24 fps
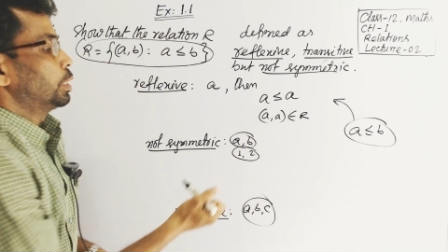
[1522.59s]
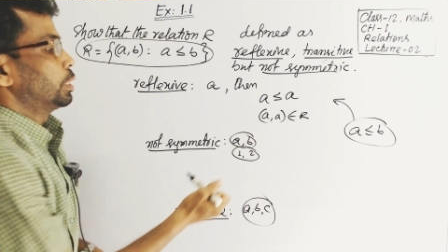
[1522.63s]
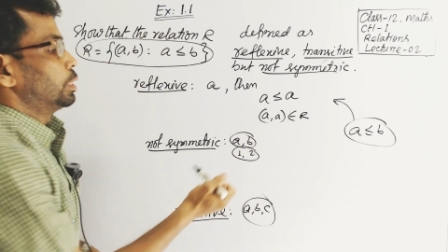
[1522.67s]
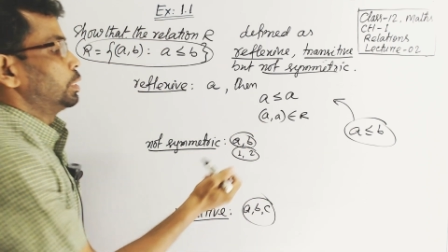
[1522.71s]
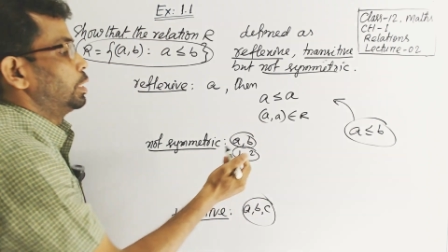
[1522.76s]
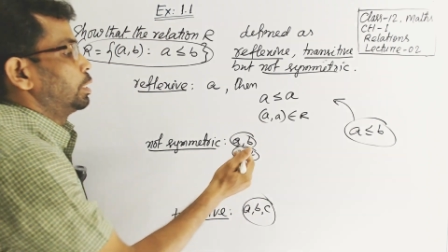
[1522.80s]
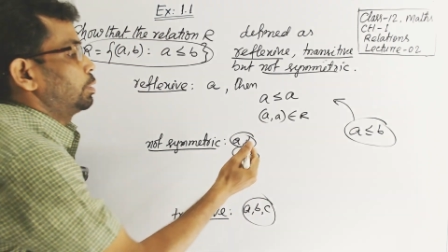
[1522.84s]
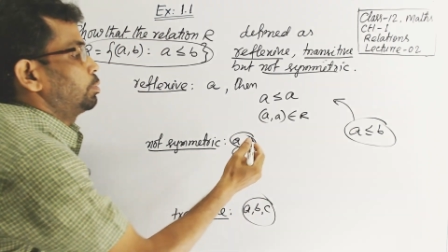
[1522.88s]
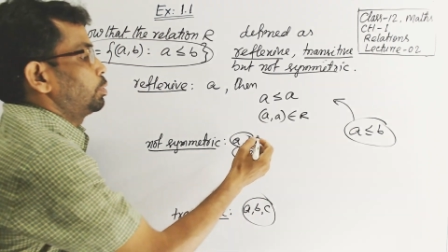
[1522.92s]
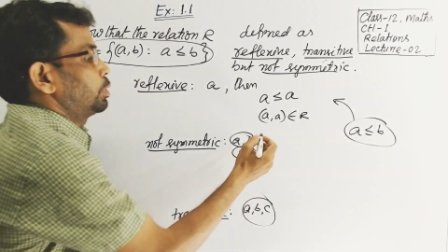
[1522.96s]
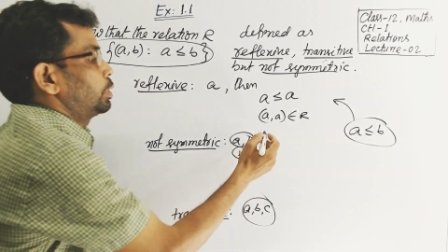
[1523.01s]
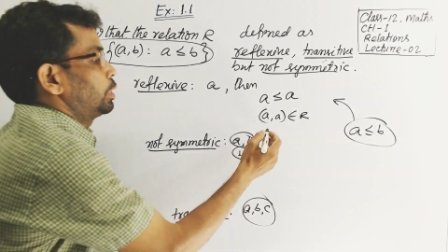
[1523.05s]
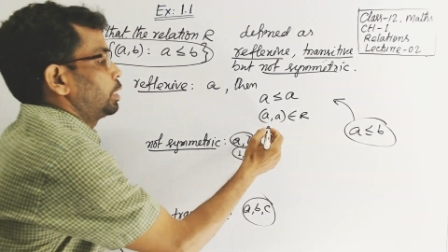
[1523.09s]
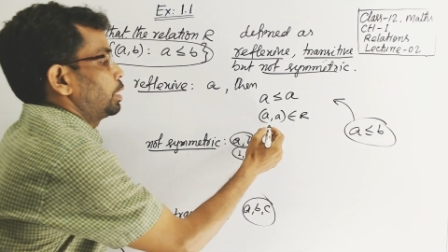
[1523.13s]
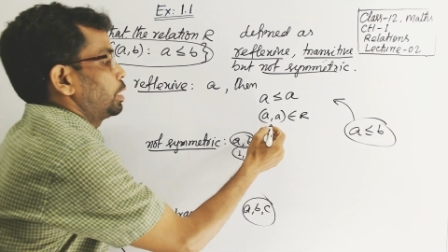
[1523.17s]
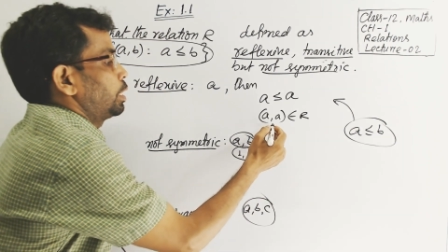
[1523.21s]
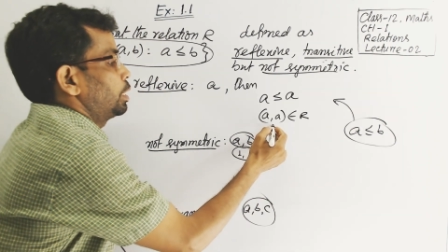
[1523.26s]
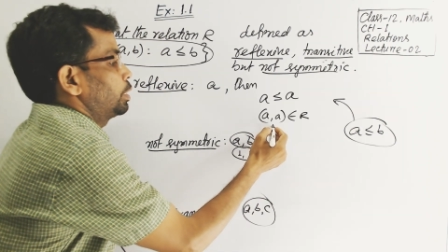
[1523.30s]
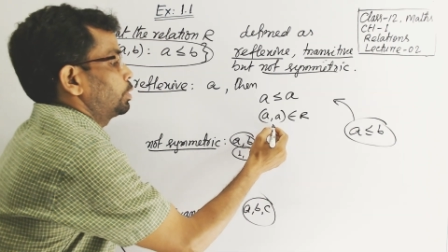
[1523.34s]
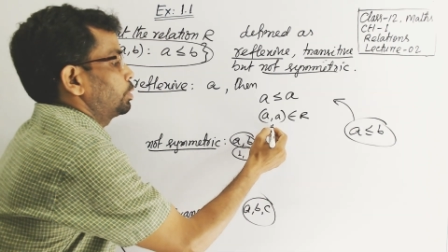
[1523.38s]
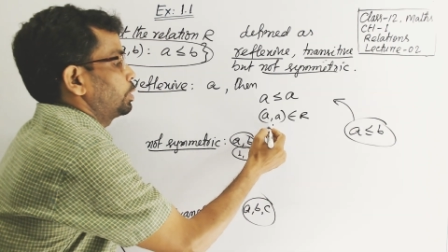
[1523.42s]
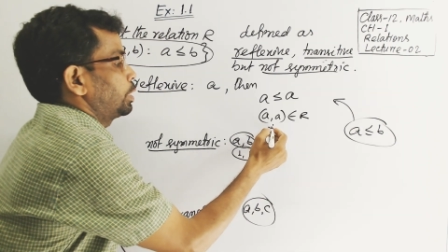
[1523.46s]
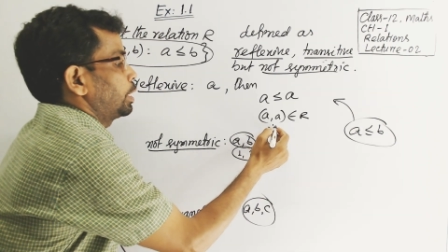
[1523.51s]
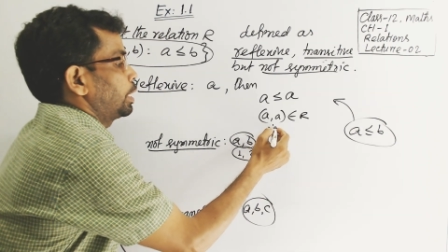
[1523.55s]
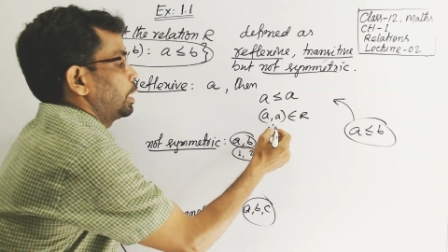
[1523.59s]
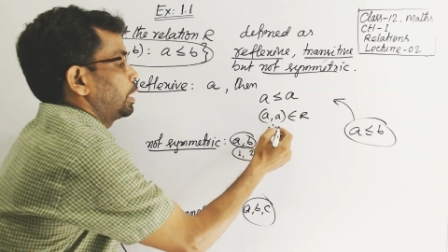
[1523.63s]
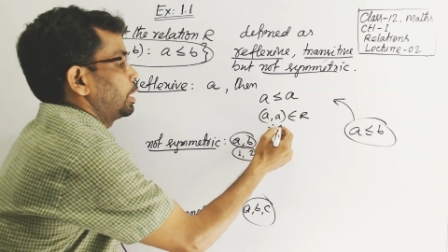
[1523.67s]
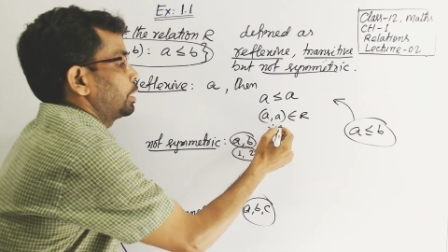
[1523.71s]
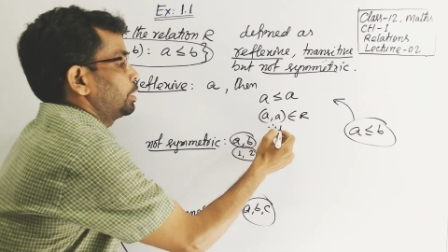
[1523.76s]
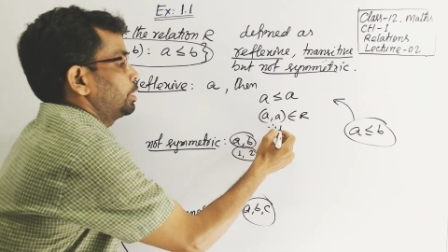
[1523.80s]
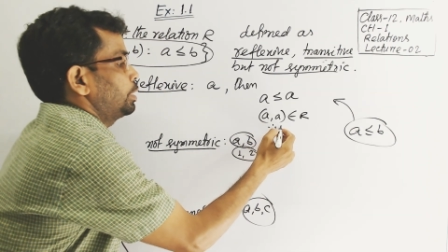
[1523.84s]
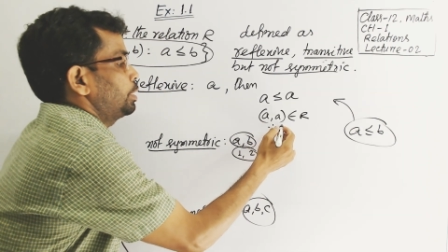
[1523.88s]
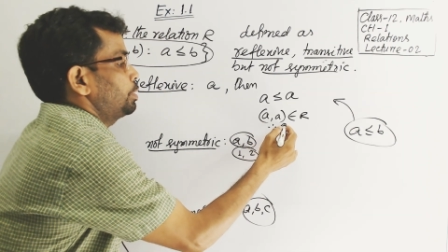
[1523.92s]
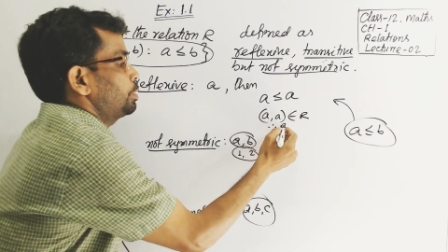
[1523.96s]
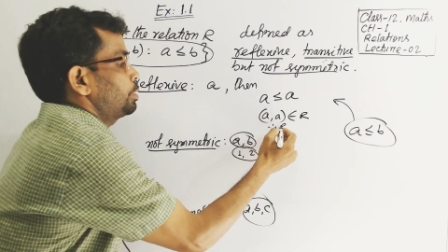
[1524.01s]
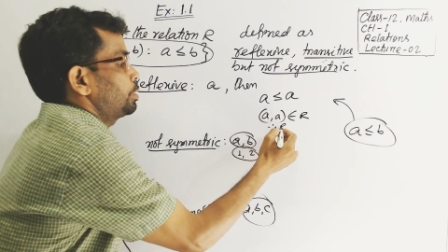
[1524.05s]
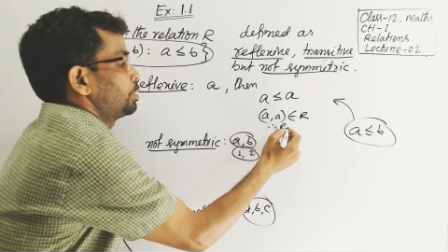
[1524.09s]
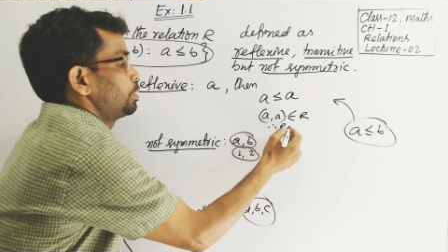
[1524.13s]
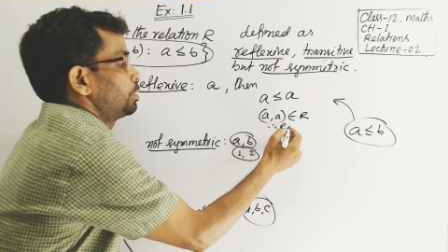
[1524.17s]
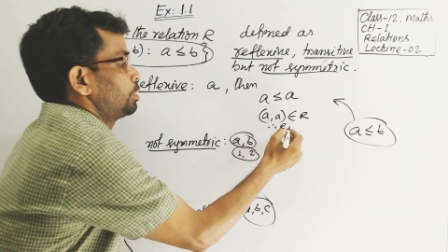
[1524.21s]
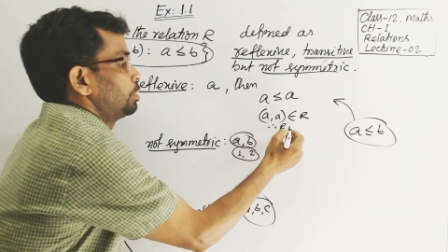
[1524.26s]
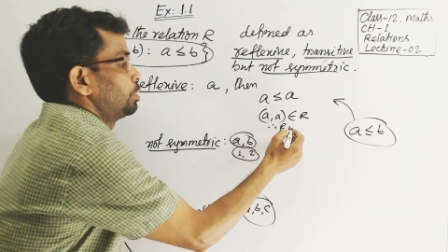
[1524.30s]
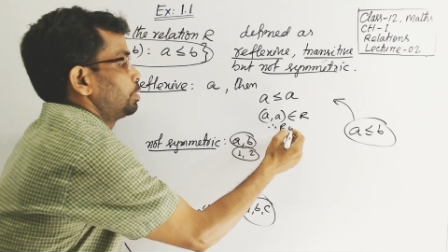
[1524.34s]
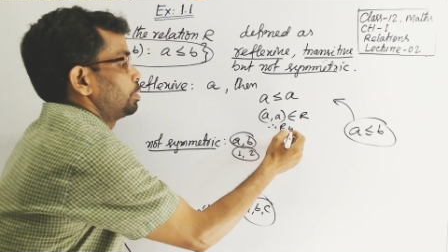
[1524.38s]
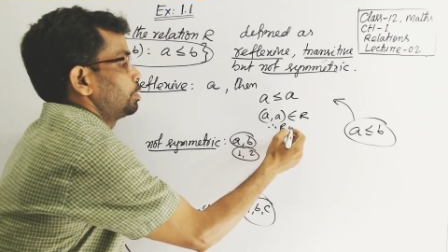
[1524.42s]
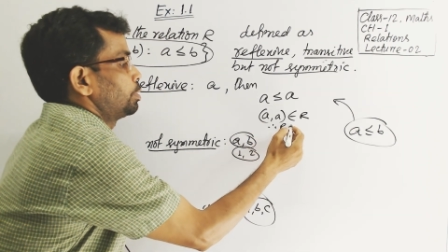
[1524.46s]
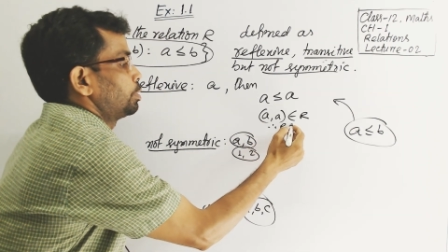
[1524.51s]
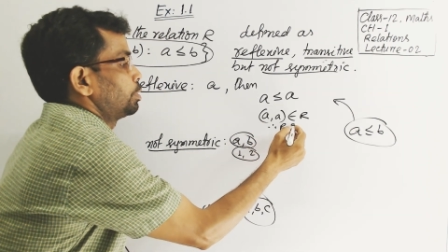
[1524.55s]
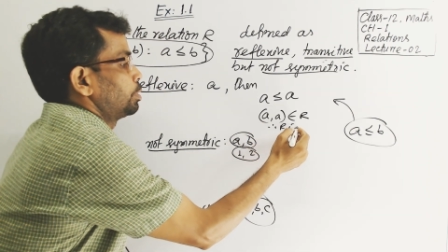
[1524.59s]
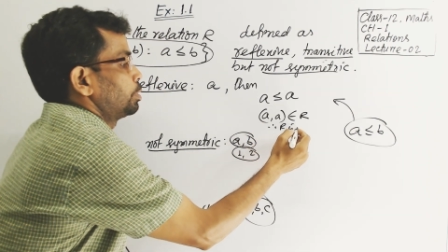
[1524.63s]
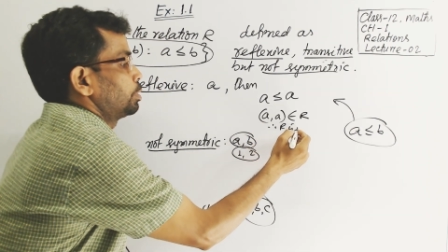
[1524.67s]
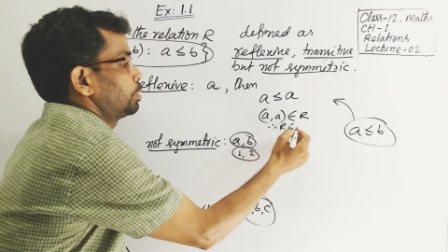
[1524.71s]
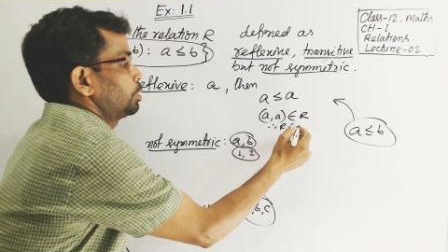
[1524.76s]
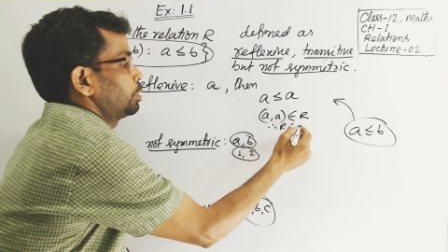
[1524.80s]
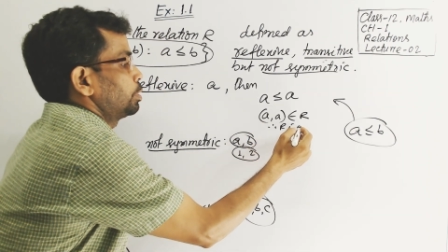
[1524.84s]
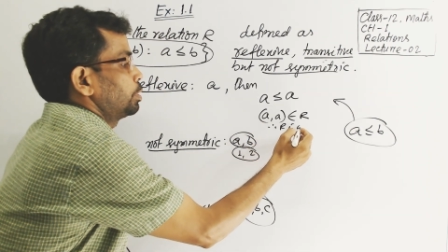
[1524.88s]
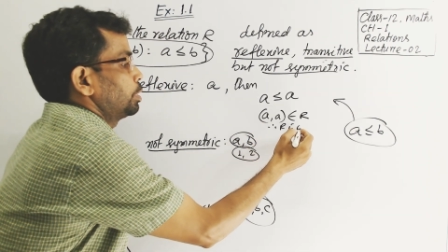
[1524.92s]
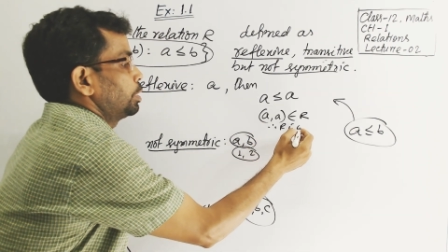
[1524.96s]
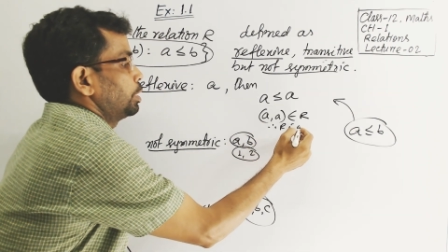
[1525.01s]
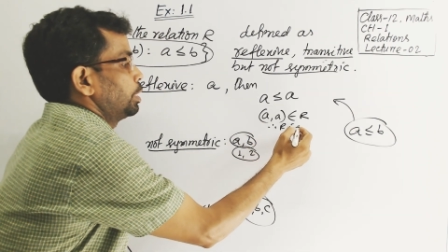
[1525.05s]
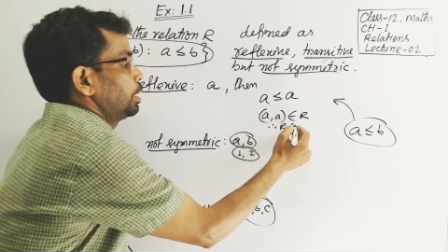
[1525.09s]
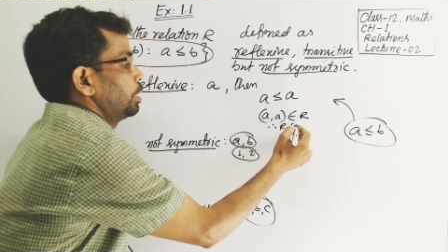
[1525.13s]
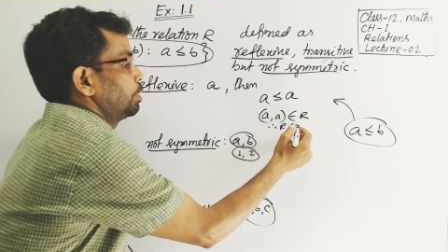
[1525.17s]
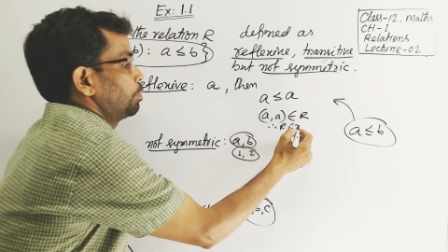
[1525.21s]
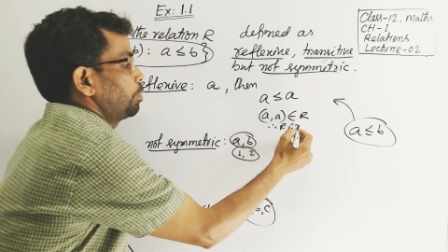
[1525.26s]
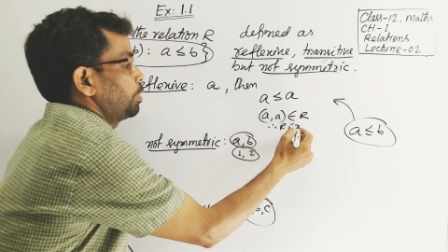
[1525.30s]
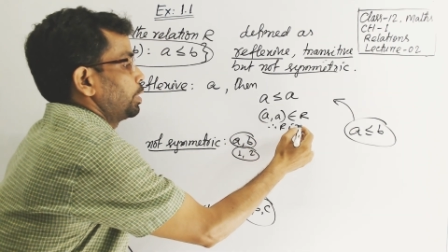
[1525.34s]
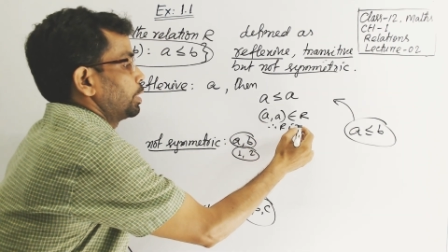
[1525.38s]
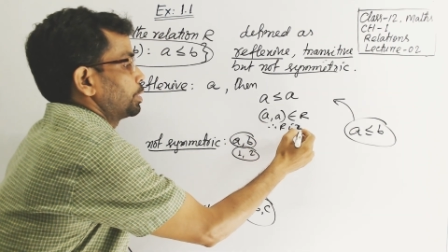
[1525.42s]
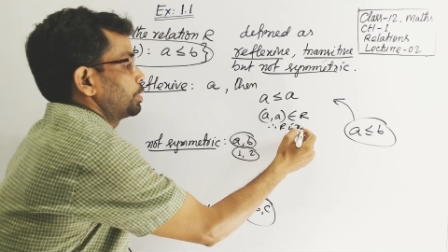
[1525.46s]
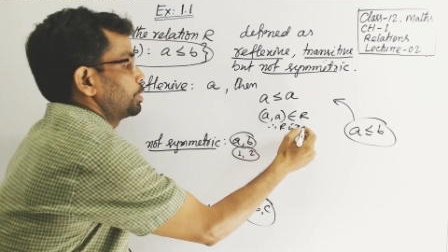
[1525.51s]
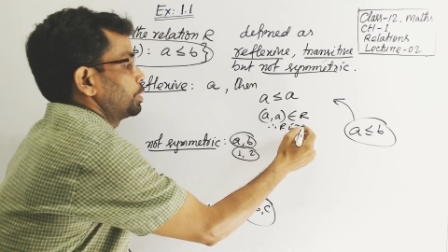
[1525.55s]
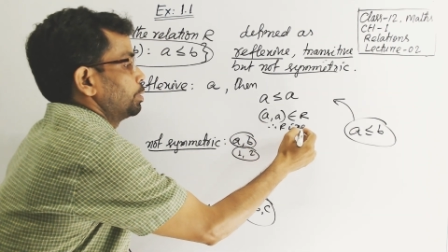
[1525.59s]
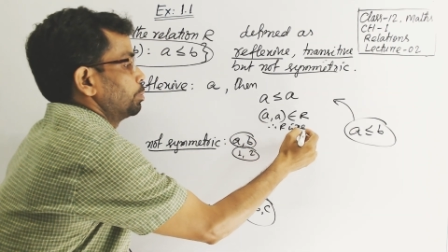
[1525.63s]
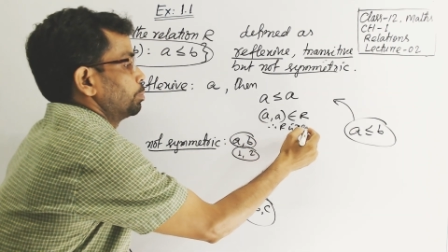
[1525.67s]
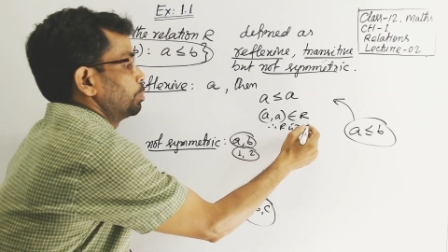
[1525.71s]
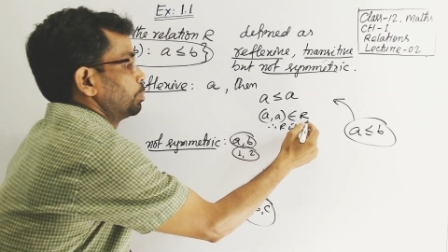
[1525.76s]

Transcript: therefore the relation R is reflexive.